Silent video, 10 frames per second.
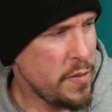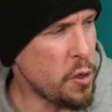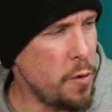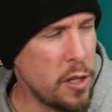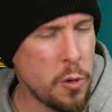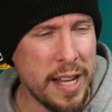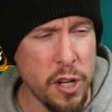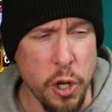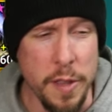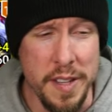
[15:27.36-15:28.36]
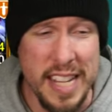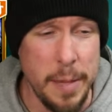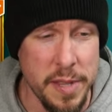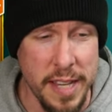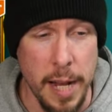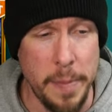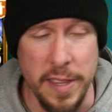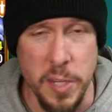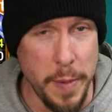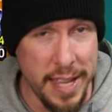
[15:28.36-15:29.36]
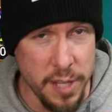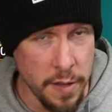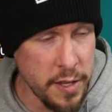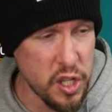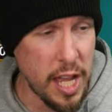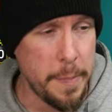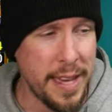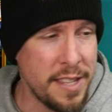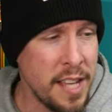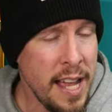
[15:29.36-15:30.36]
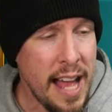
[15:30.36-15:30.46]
So real quick, I'll show you the team setup and the speeds on these champions.